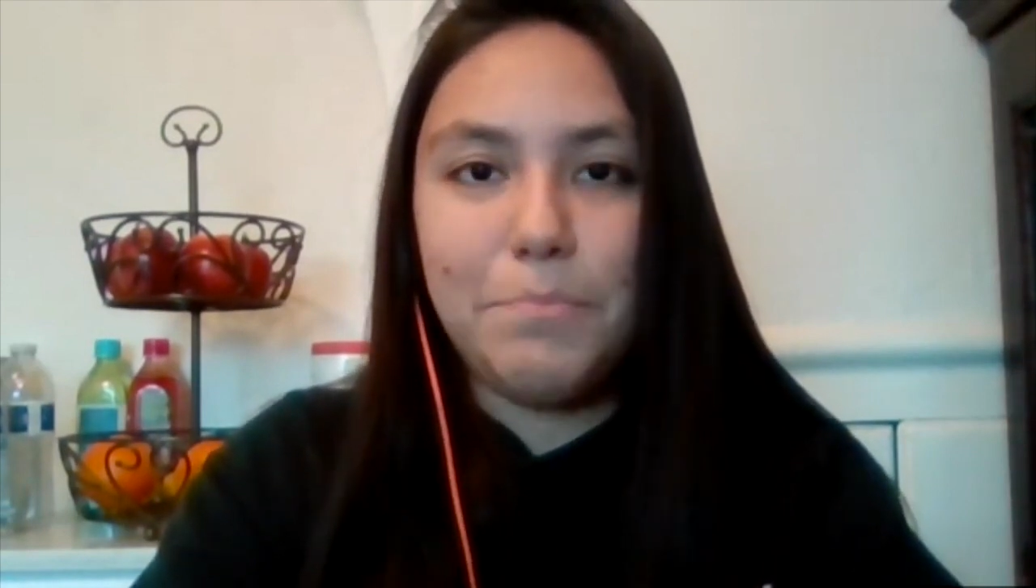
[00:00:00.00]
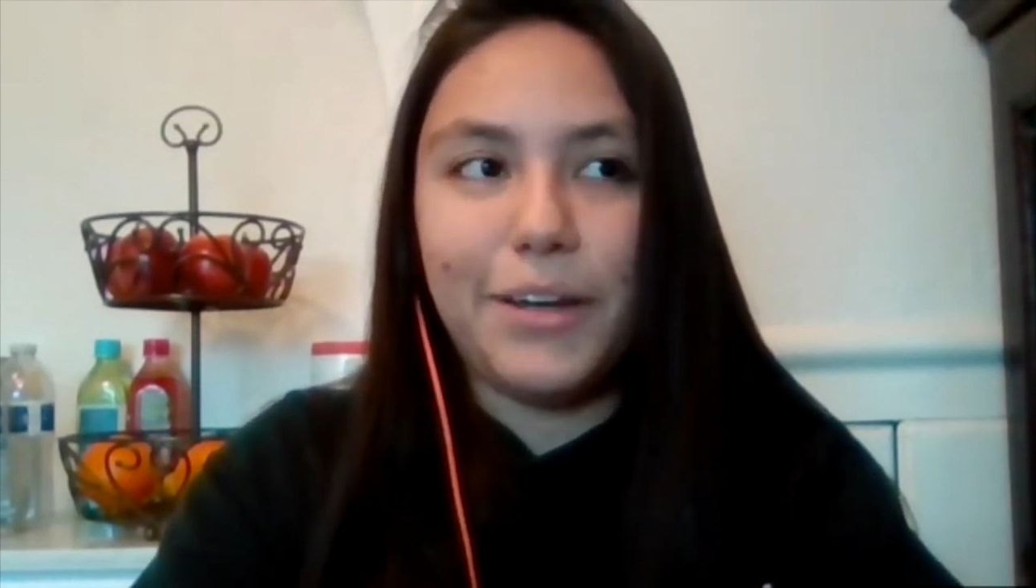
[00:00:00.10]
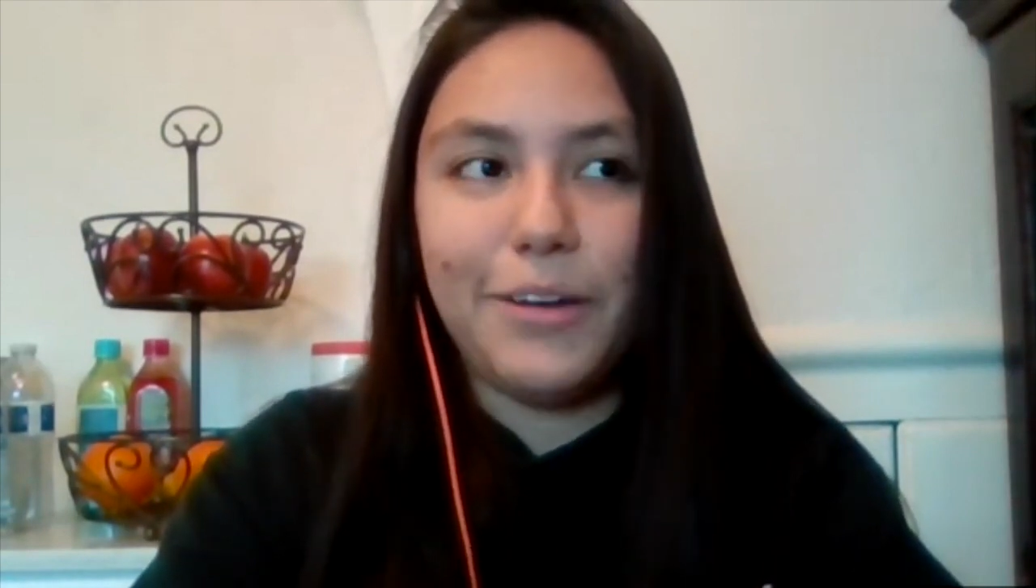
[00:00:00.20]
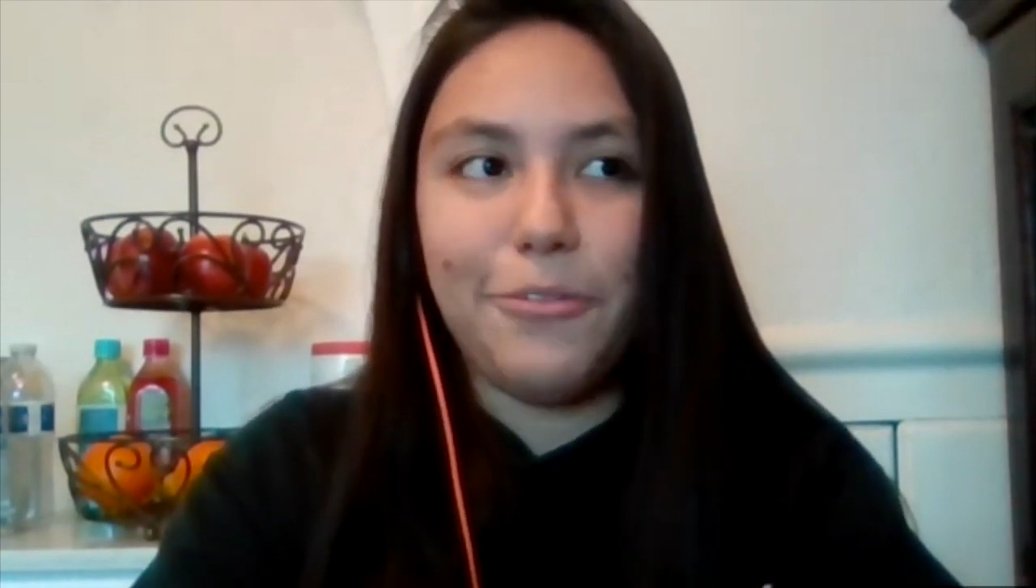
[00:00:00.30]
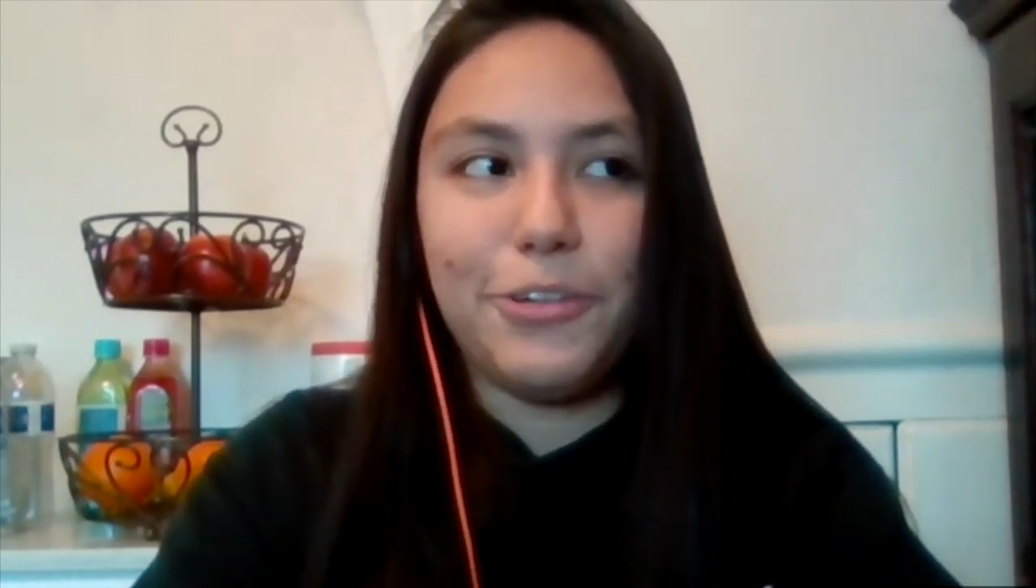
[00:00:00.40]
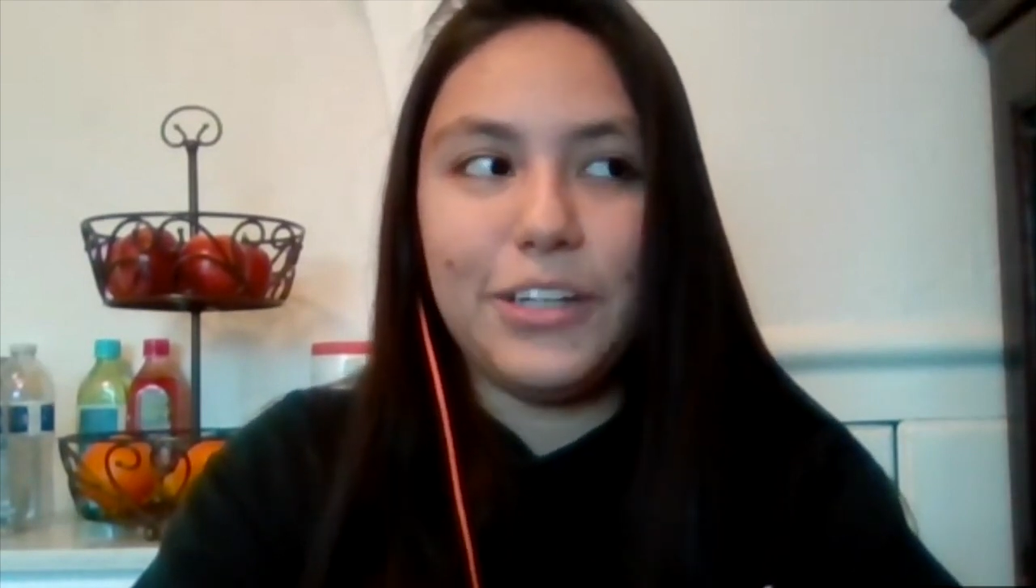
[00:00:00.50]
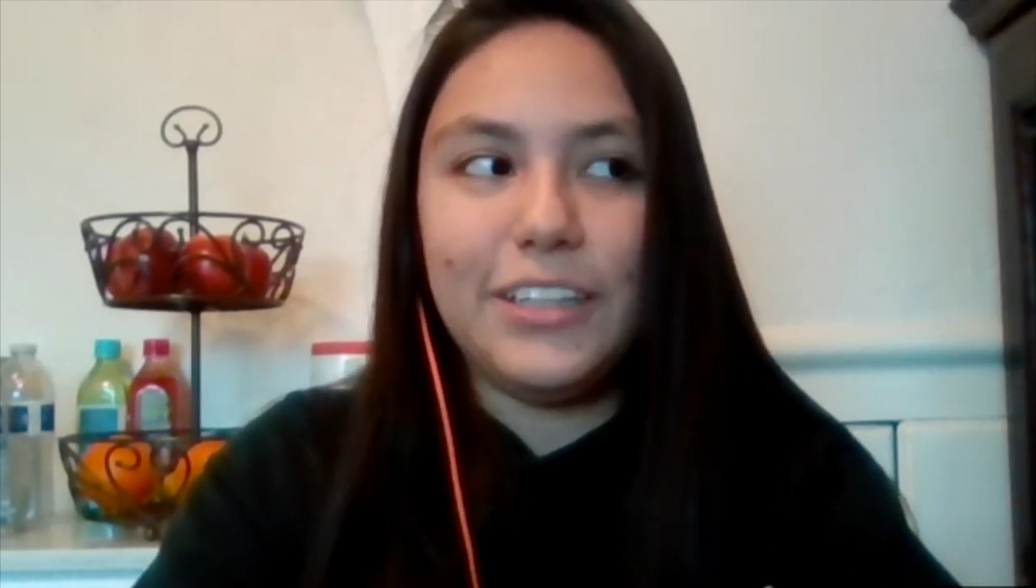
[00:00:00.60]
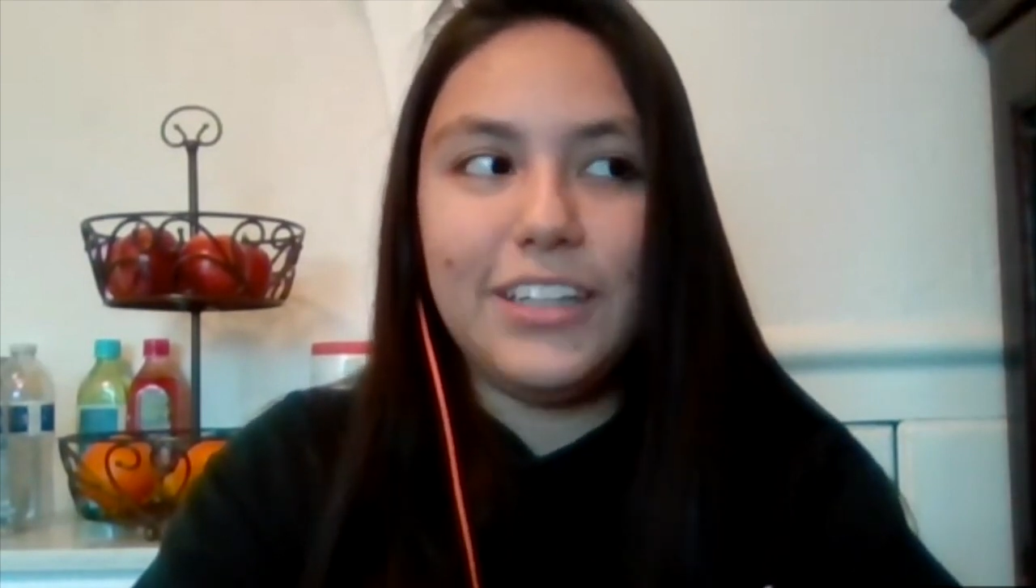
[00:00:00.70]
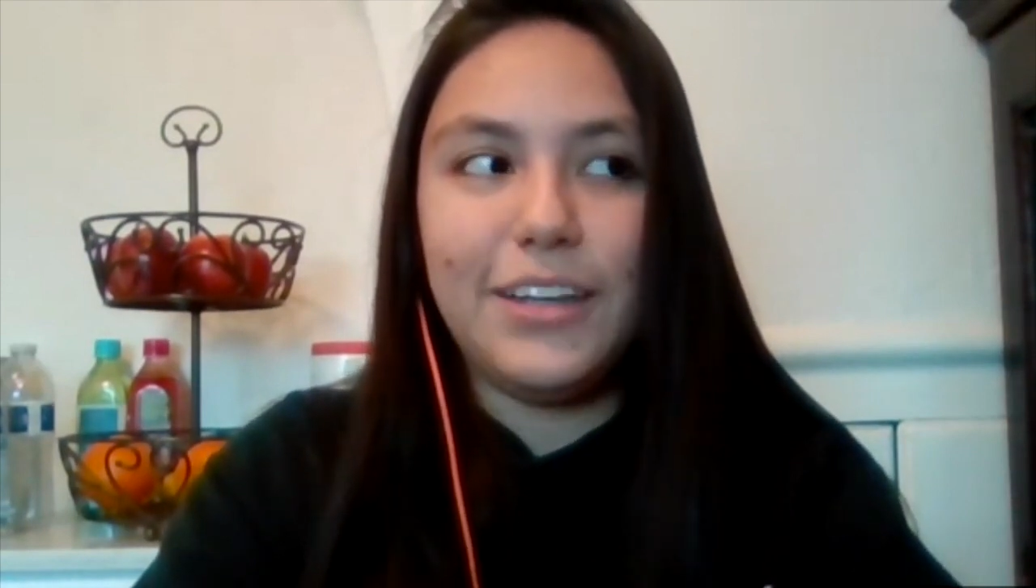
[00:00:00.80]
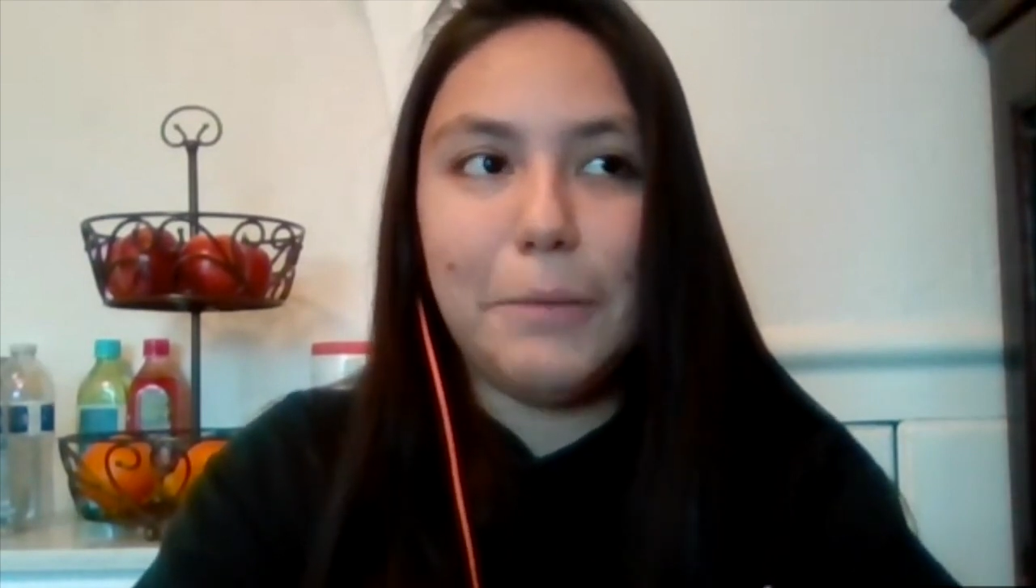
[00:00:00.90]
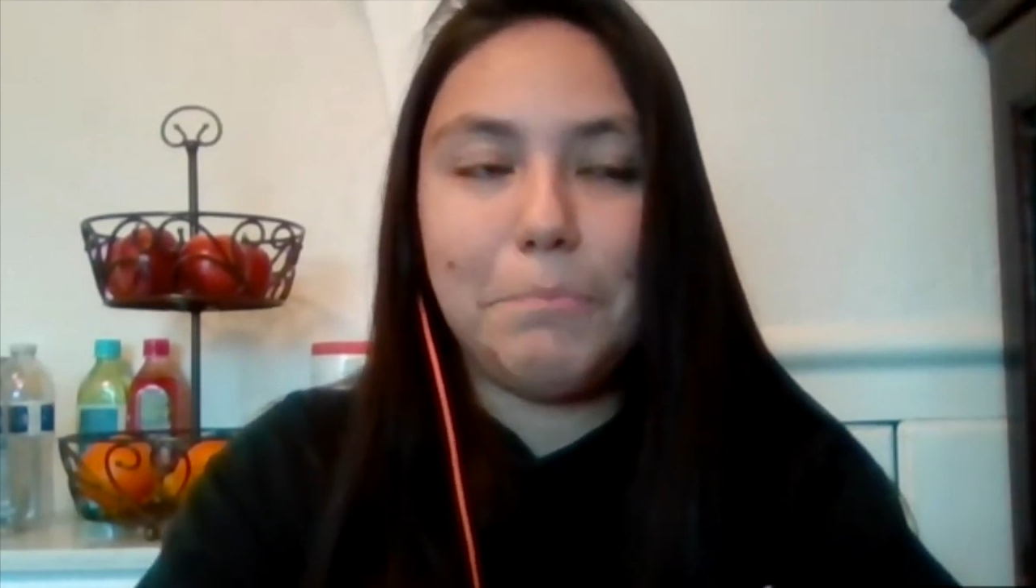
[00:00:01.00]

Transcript: but really